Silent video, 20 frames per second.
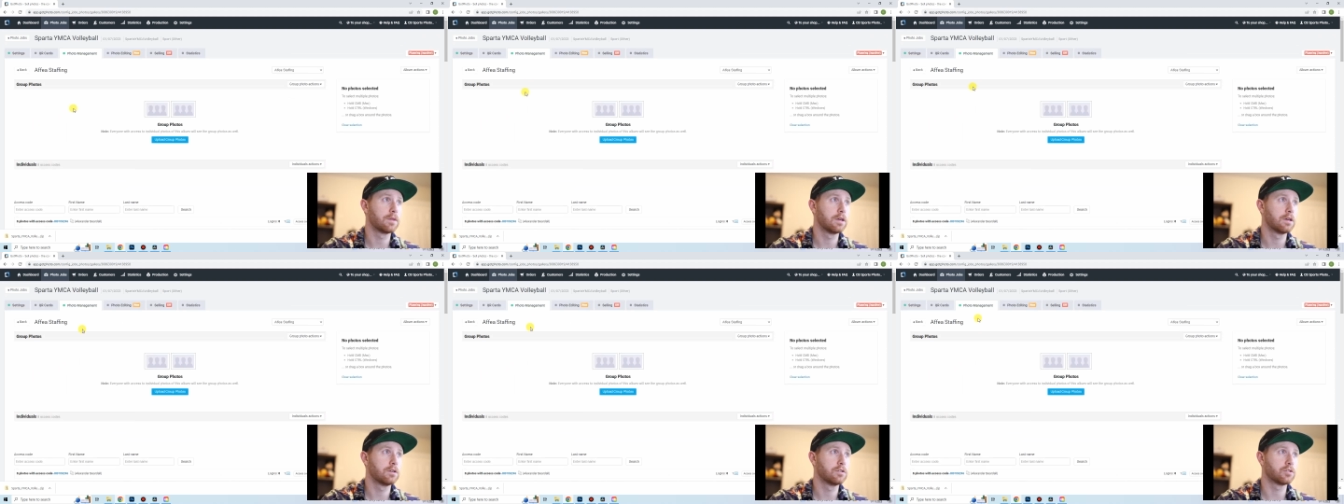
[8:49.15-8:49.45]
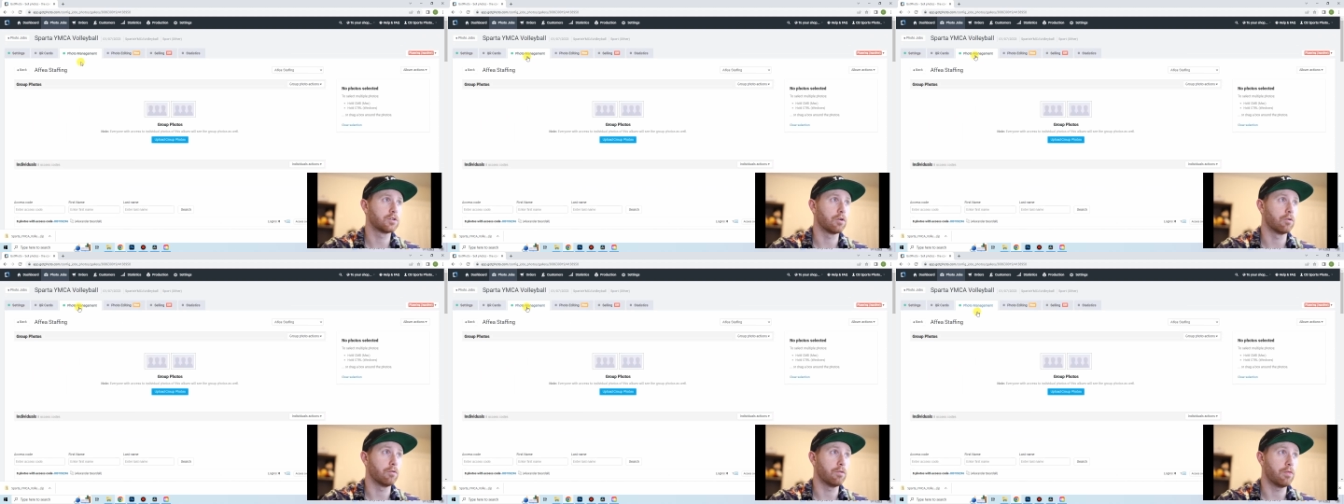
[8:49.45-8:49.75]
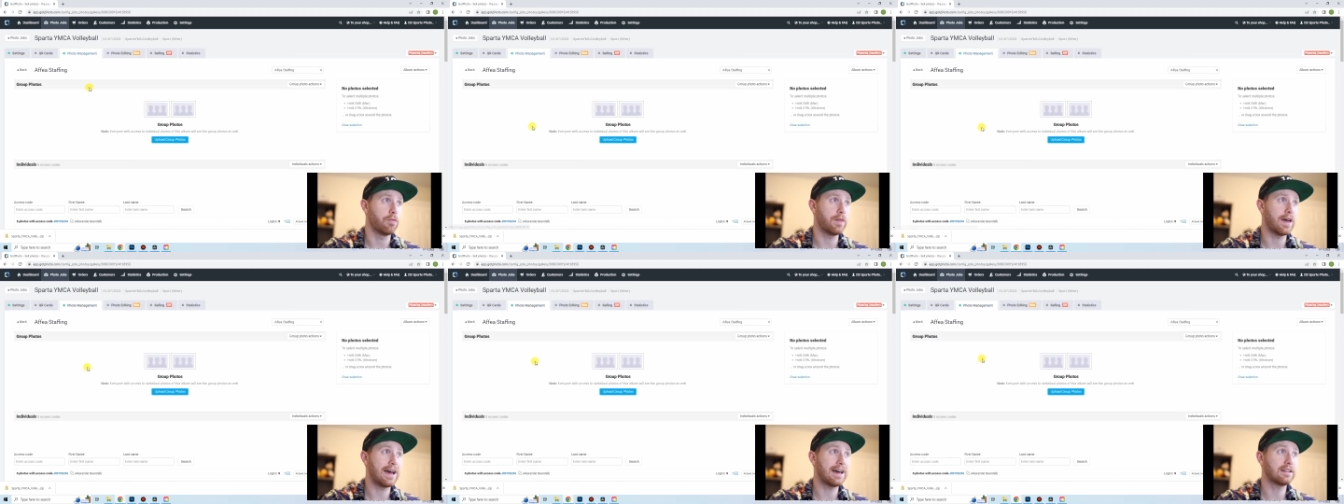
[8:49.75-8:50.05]
So
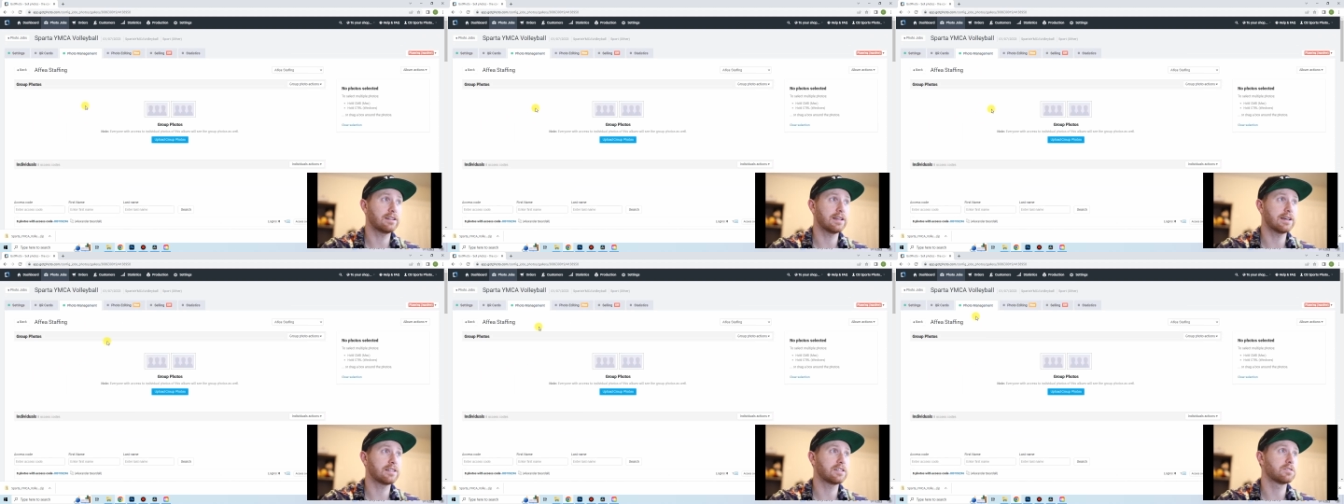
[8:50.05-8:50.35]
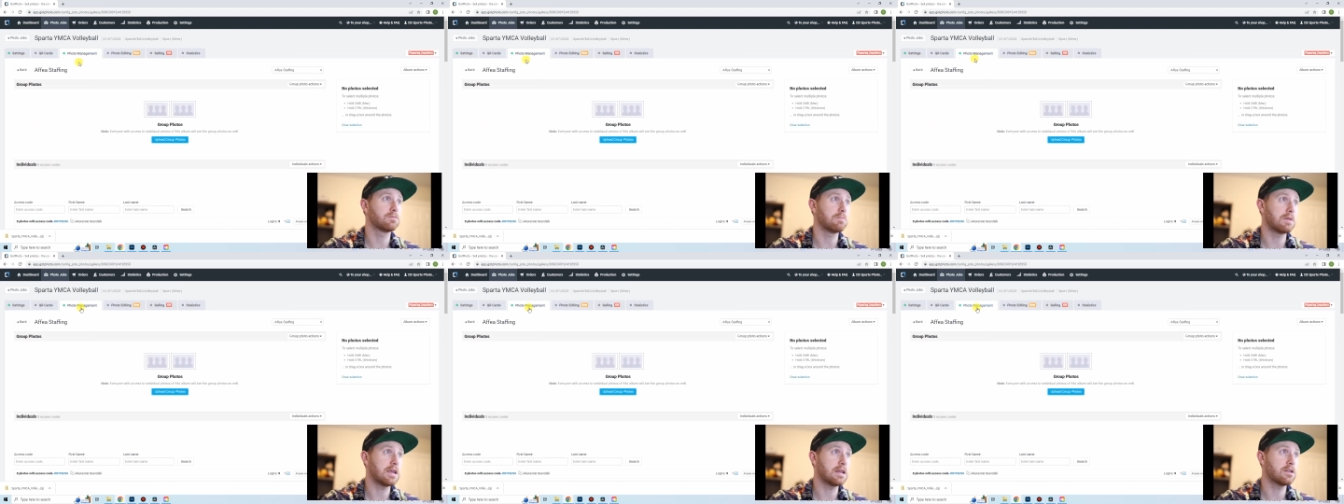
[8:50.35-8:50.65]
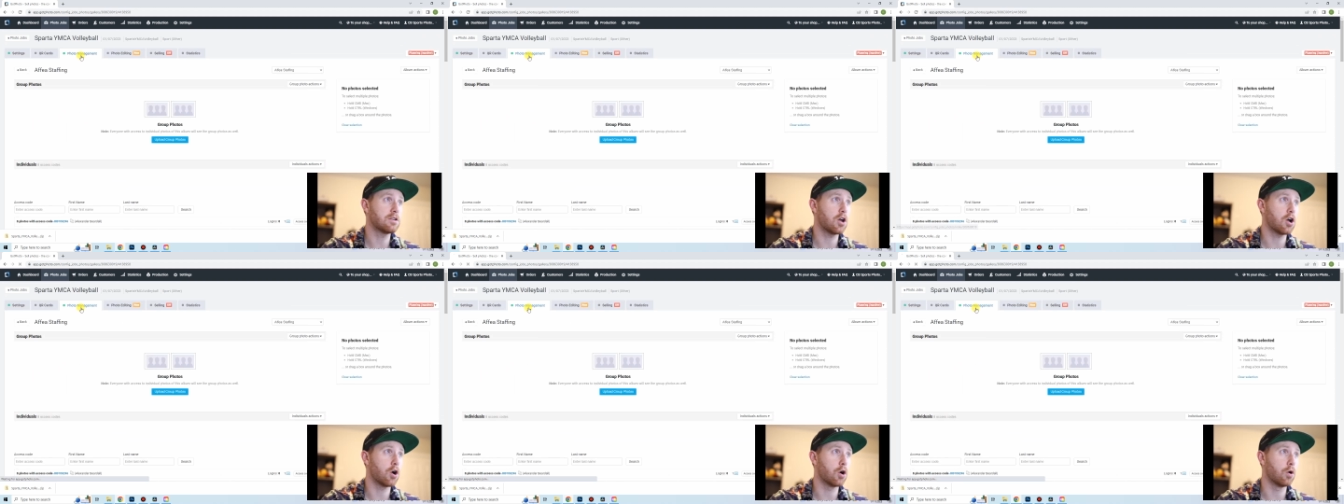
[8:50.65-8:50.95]
that lets me
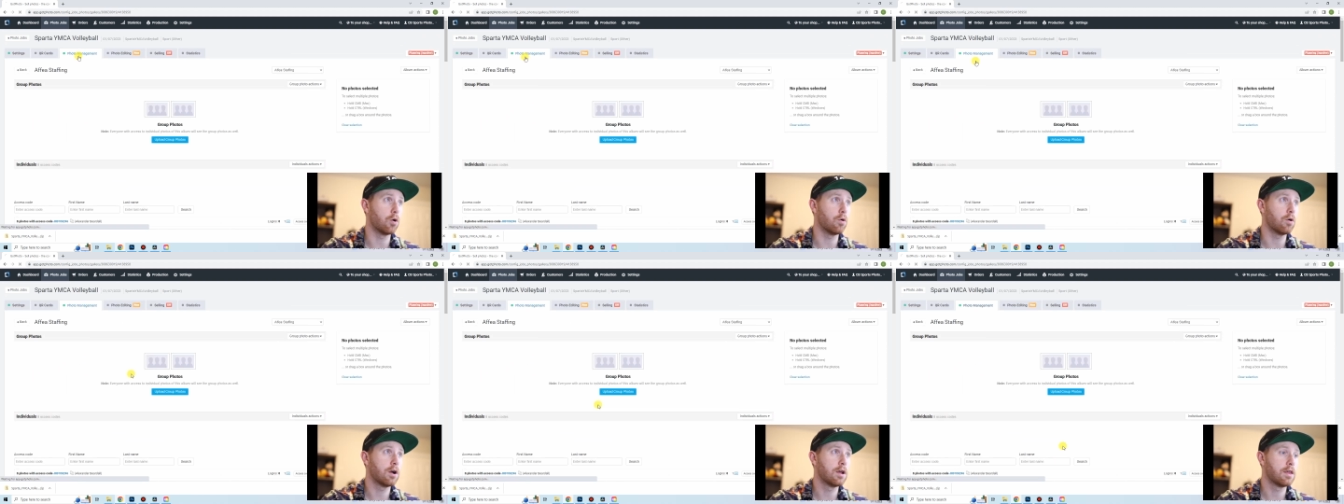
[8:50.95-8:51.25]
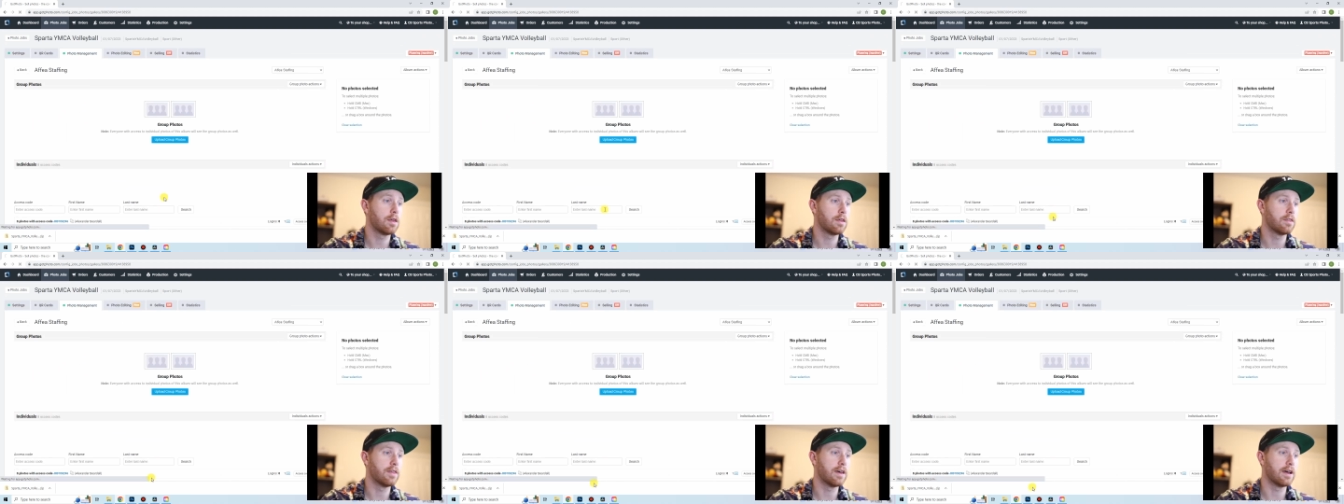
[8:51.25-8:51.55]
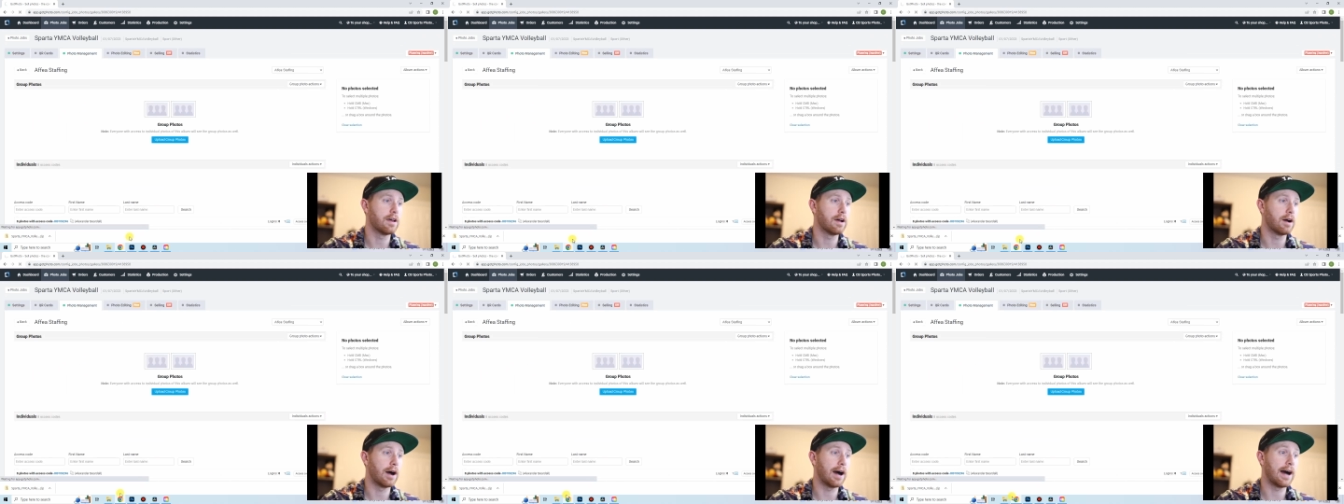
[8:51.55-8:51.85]
know
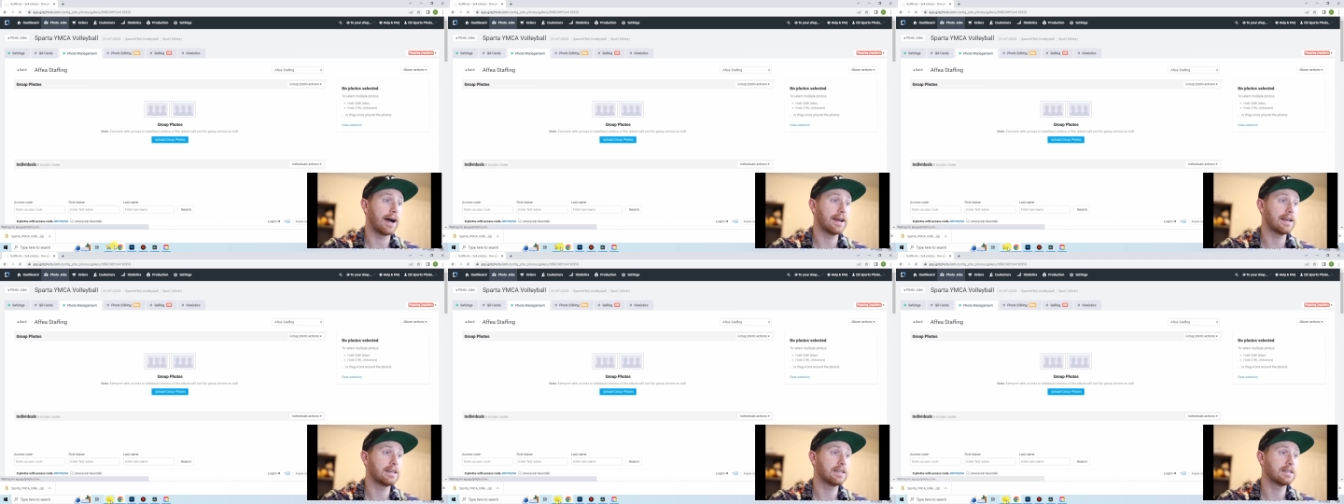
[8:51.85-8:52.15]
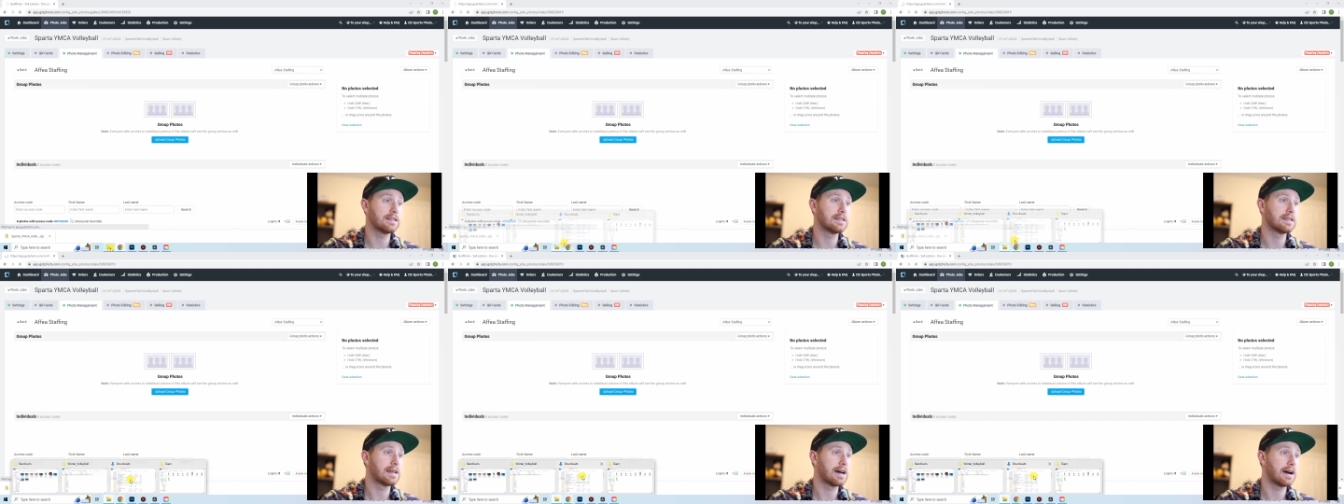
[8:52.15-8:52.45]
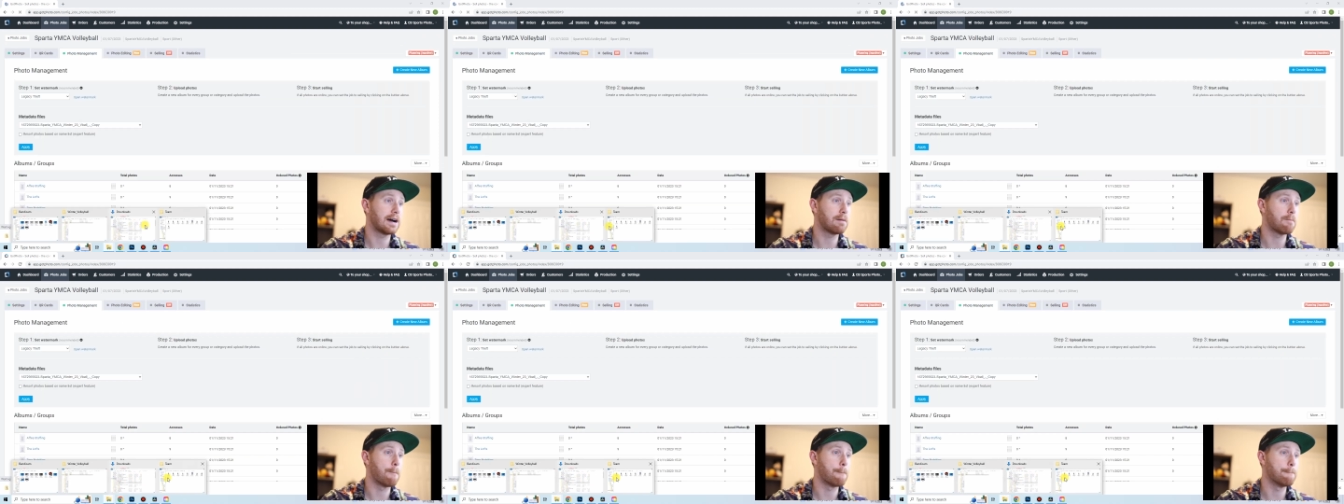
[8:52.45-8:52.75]
that I did
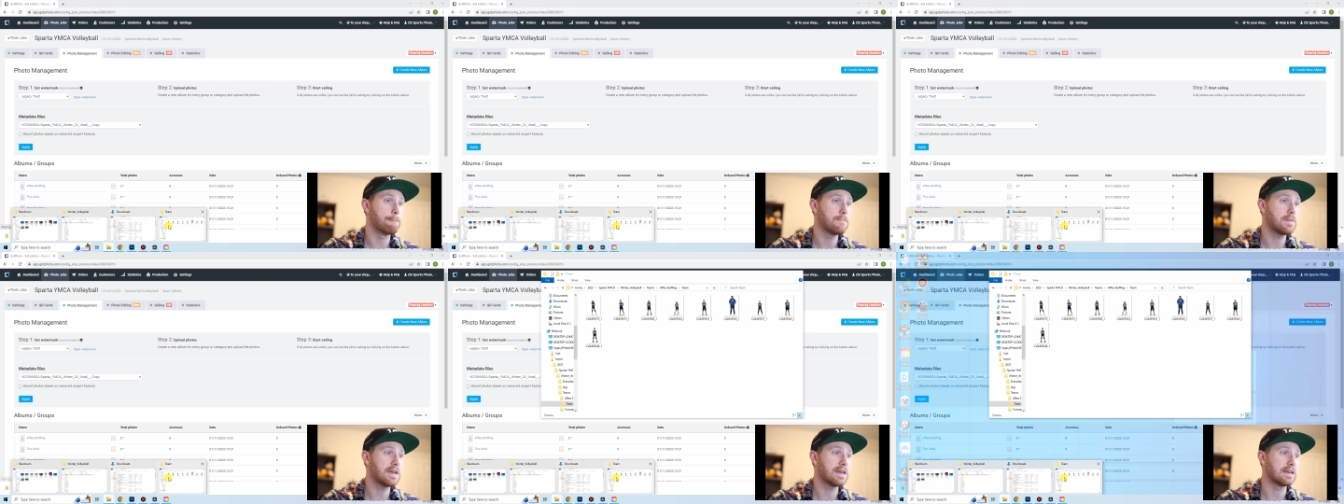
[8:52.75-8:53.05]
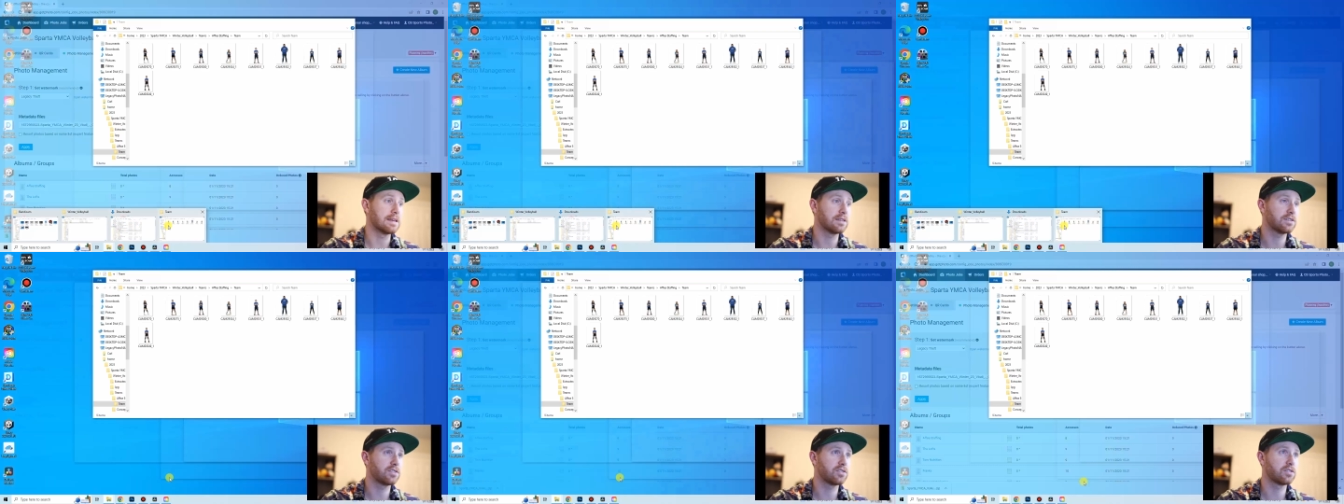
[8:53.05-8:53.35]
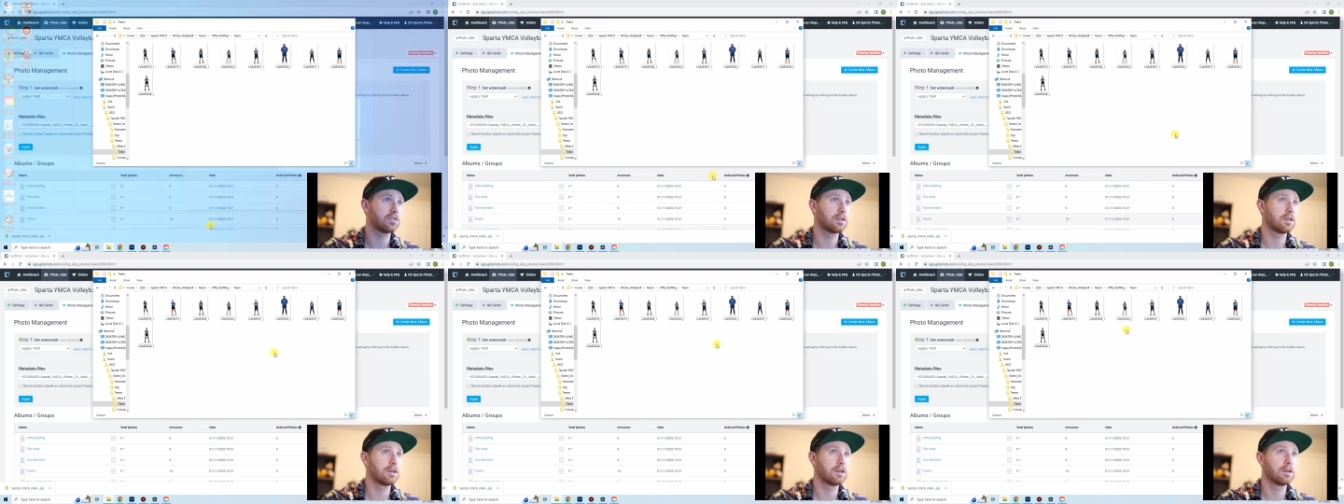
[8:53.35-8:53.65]
not miss